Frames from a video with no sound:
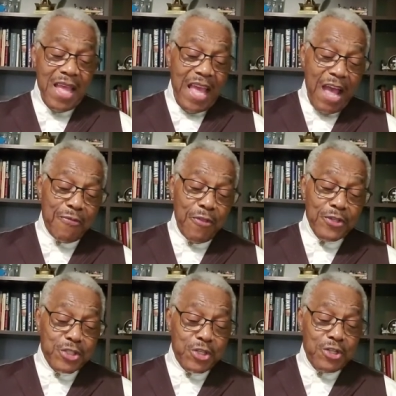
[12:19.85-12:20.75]
After the
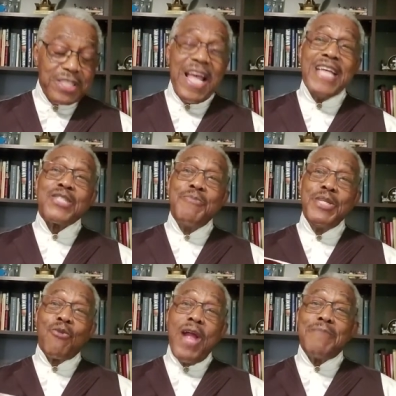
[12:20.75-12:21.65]
church has
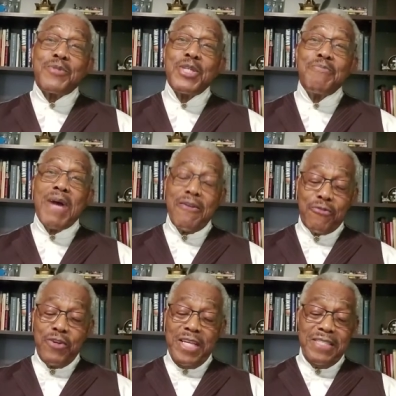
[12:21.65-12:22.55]
been raptured, my
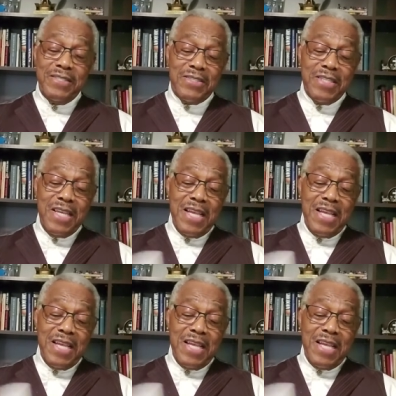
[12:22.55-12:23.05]
friends,